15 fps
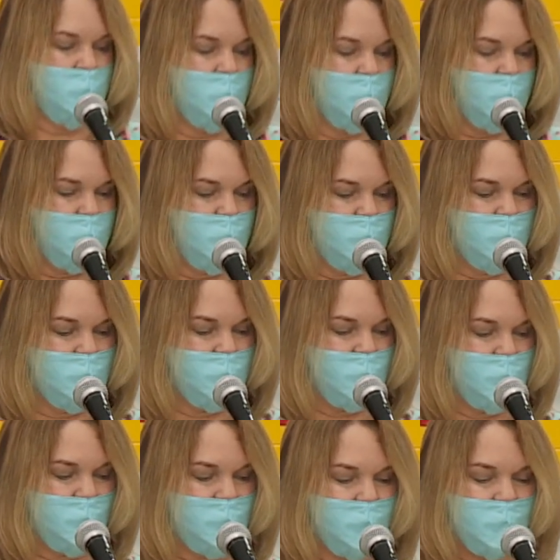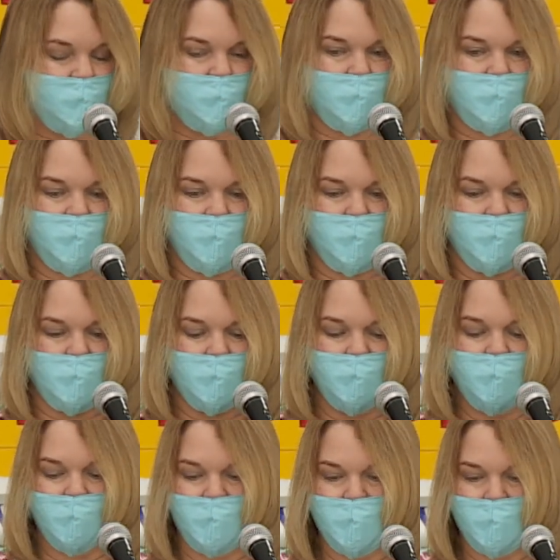
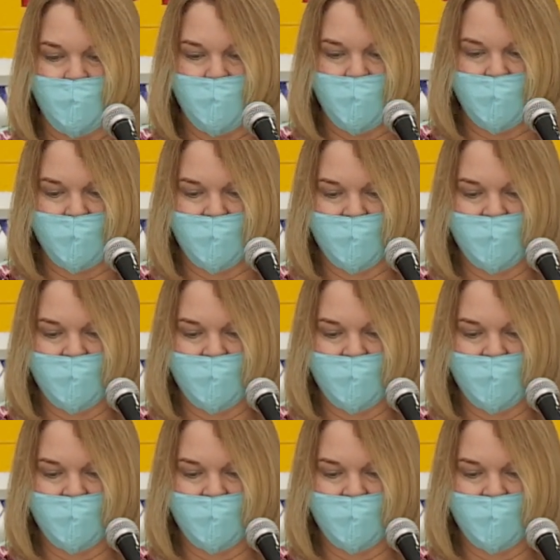[no speech]